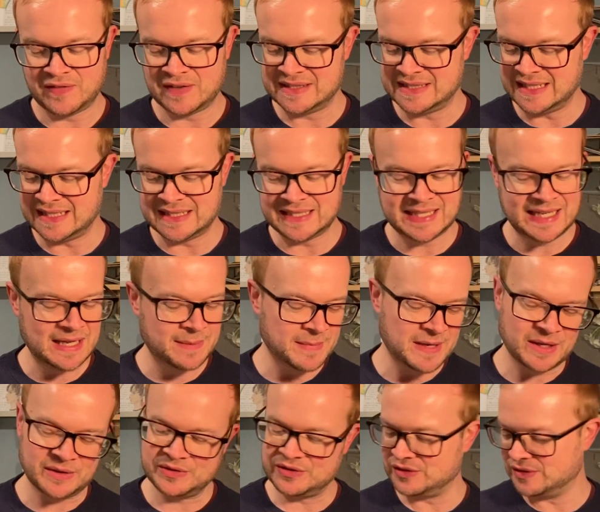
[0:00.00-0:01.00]
send an
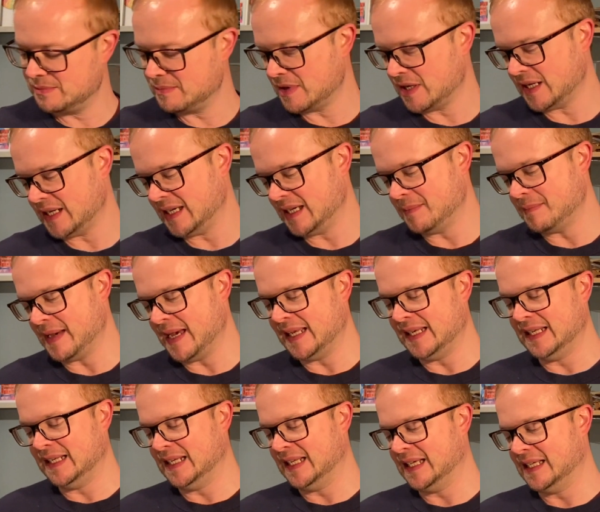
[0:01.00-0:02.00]
email to my
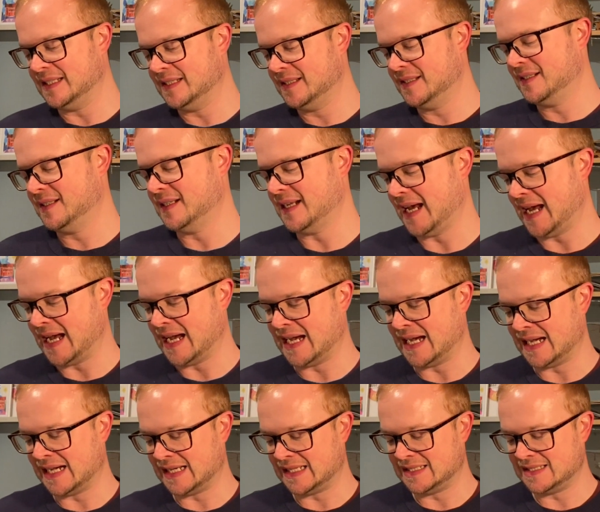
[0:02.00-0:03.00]
mailing list,
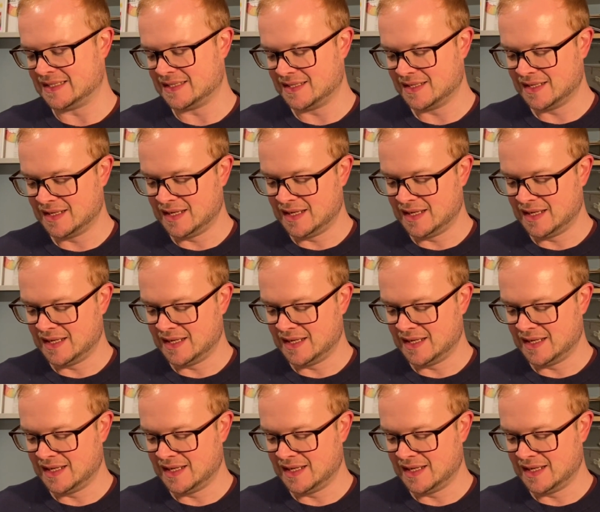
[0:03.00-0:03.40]
and